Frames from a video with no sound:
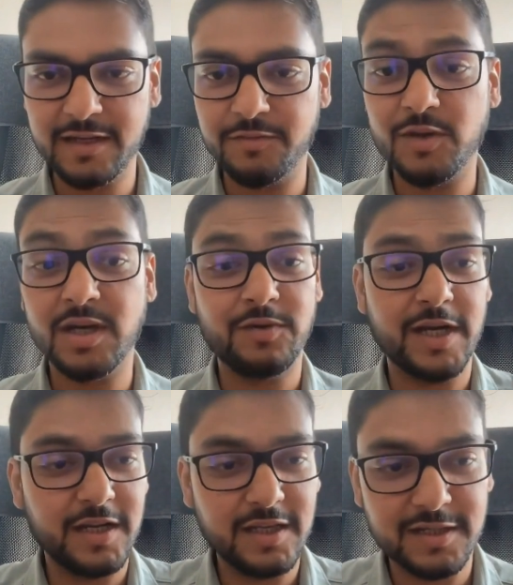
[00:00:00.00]
If you have
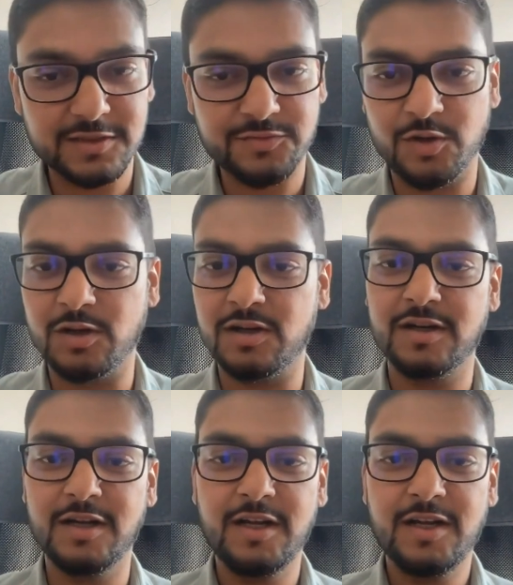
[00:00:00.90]
ideas for
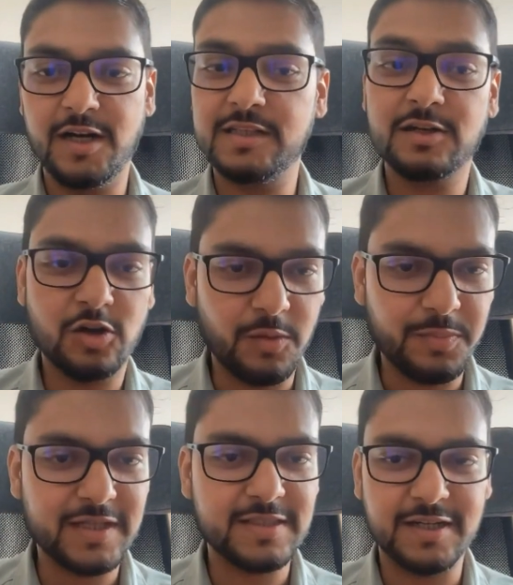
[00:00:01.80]
other
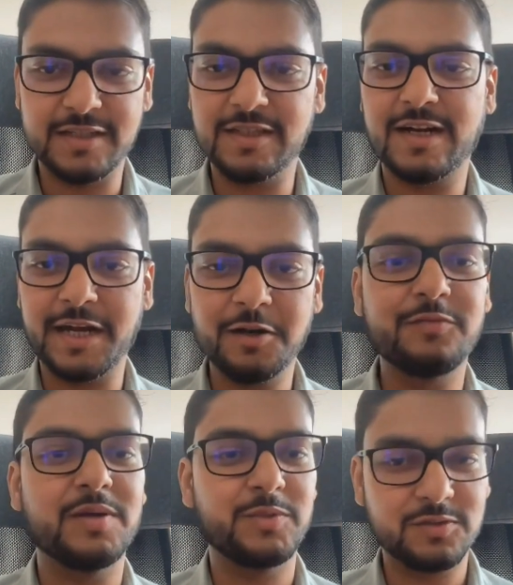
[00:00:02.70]
topics and other kind of
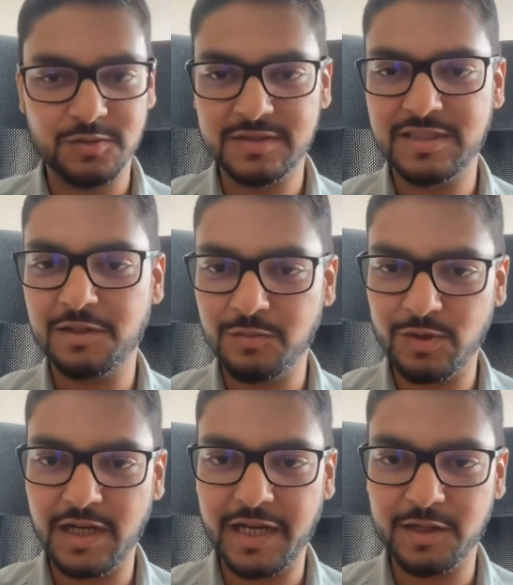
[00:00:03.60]
episodes that you would
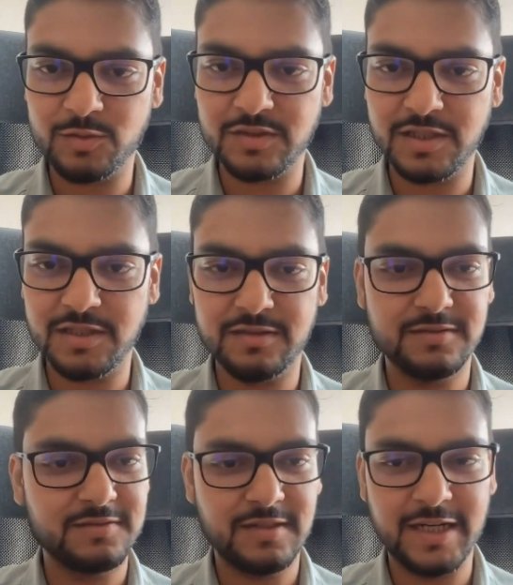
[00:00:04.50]
like to see,
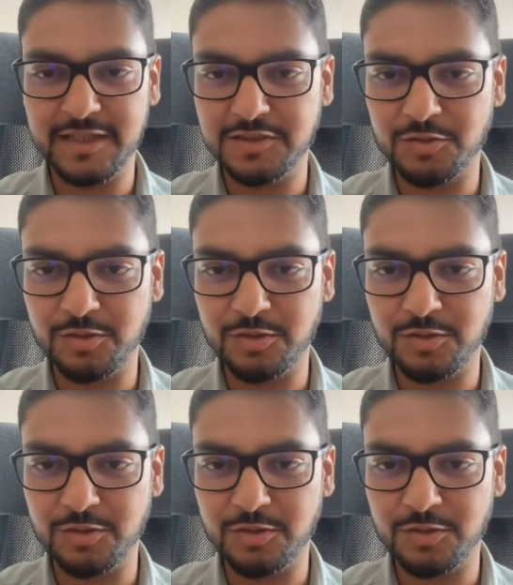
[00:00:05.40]
let us know.